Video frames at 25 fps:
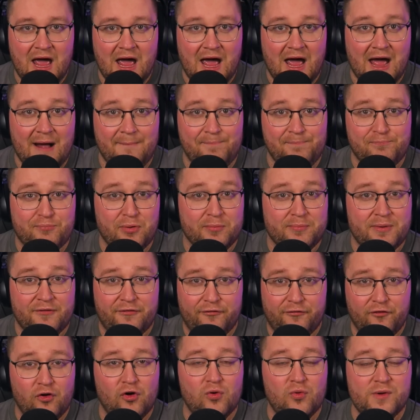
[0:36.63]
But
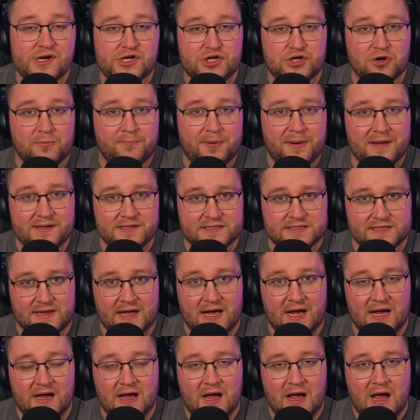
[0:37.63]
before we jump into
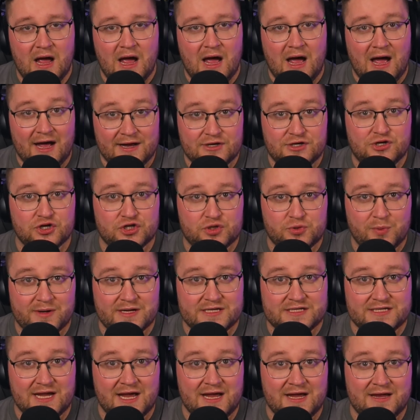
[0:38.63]
that, I just want
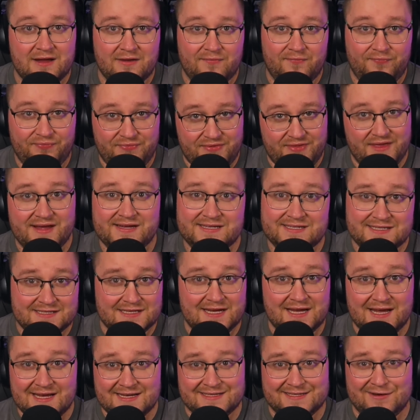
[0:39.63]
to say
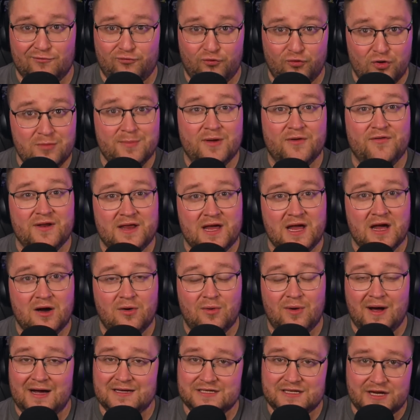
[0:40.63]
this is a rumor
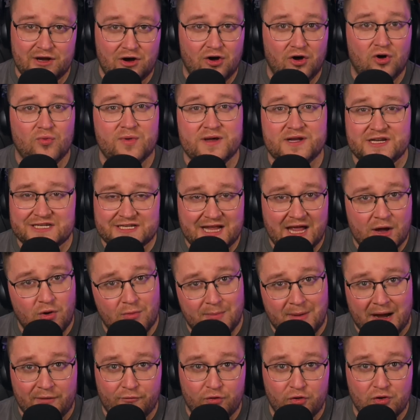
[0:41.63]
video. As I always state
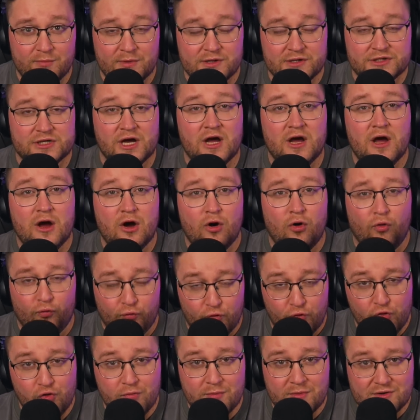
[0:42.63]
with my rumors,
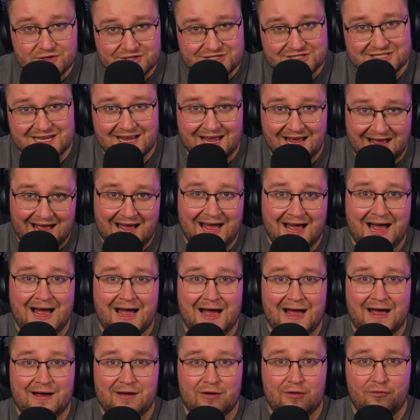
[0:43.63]
rumors
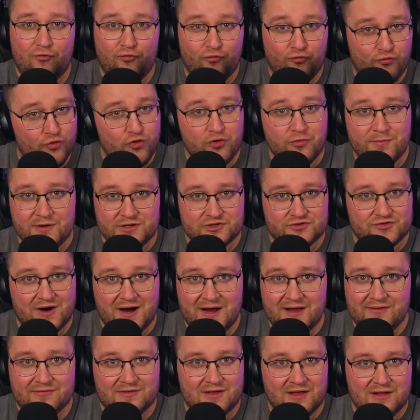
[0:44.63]
are rumors,
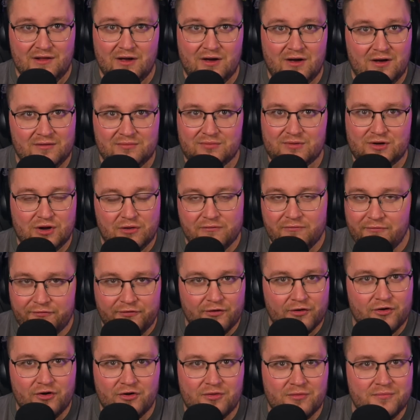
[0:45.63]
right? They're not
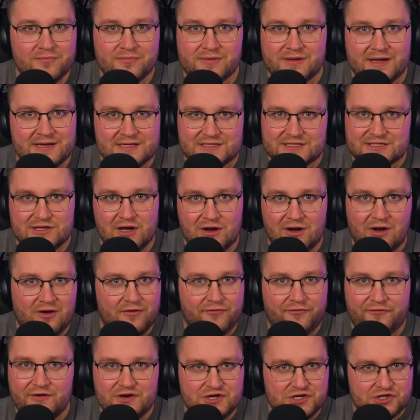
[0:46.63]
confirmed. It's not
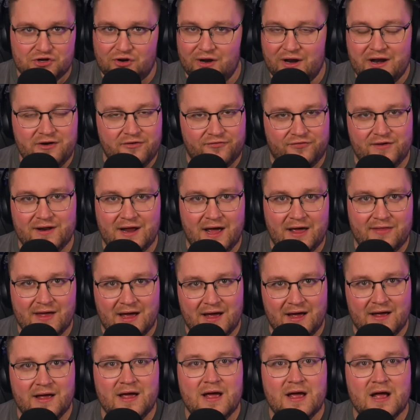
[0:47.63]
official, anything like
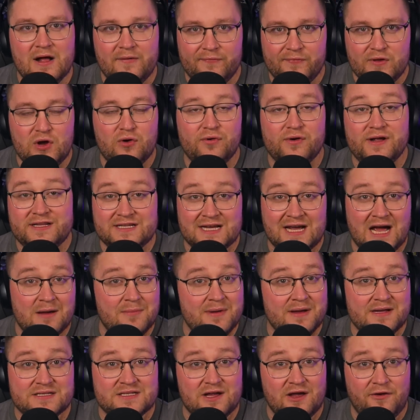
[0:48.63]
that. The only
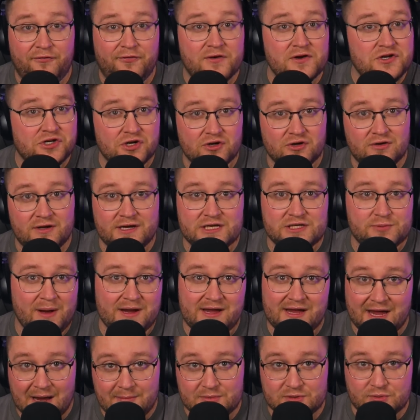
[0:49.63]
time it's official is
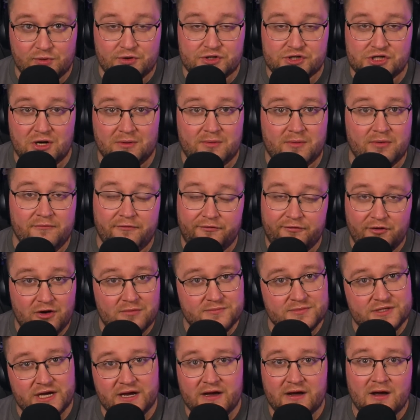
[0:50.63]
when Games Workshop
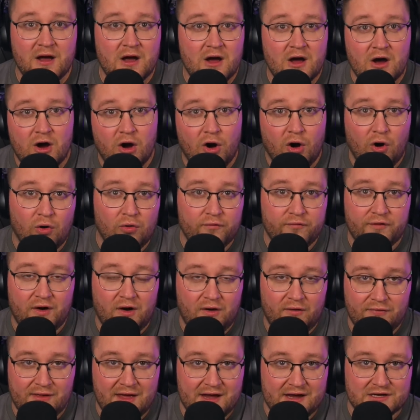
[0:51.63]
confirms it over
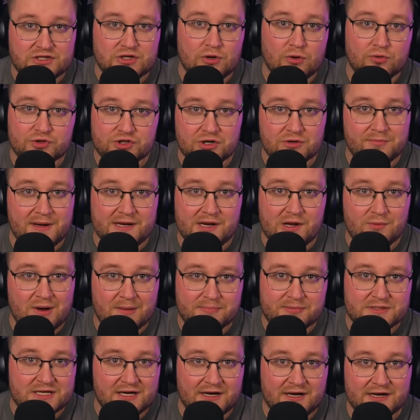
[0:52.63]
on their social media
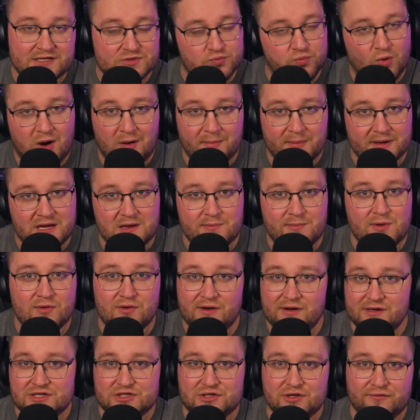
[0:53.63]
websites, Warhammer
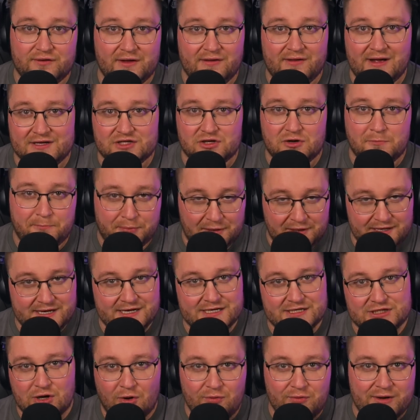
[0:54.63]
community, stuff like that. So
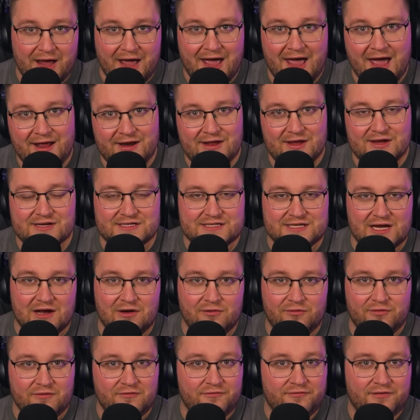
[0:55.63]
please don't get ahead of
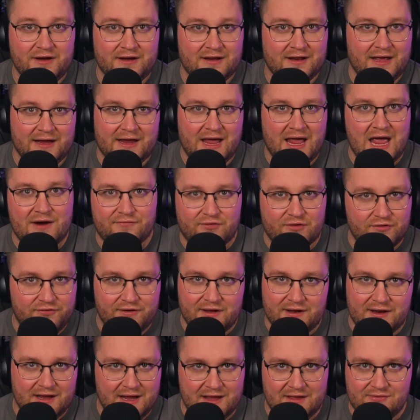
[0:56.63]
yourself and think like
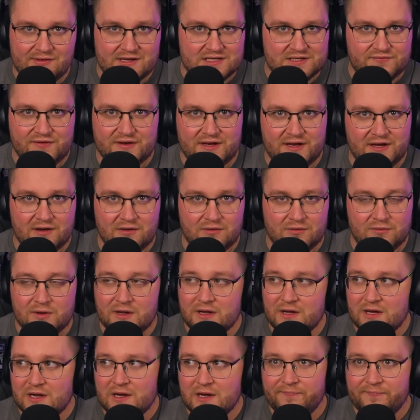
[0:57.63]
everything in this video
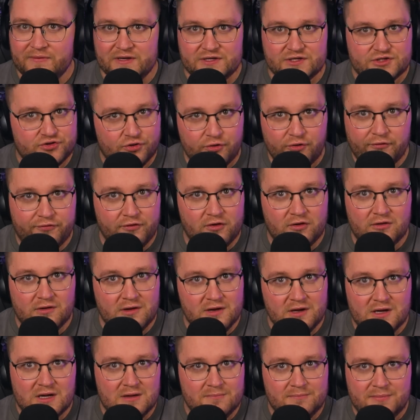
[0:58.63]
is truthful,
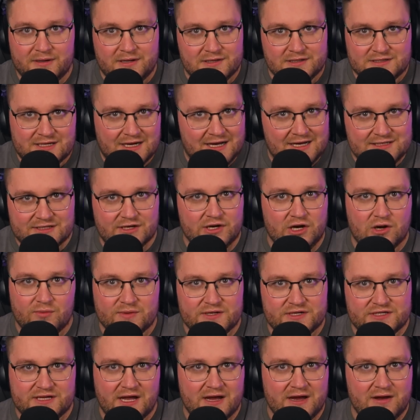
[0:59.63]
because as I
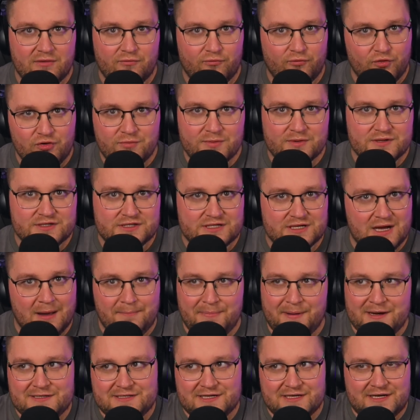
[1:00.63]
always state, rumors are
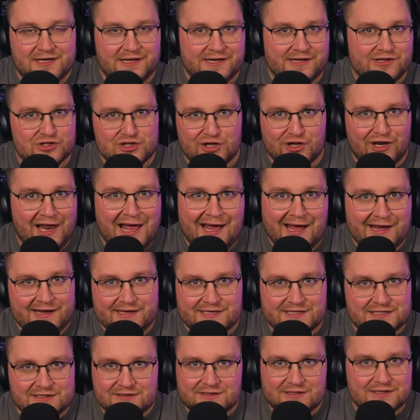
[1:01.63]
basically just lies.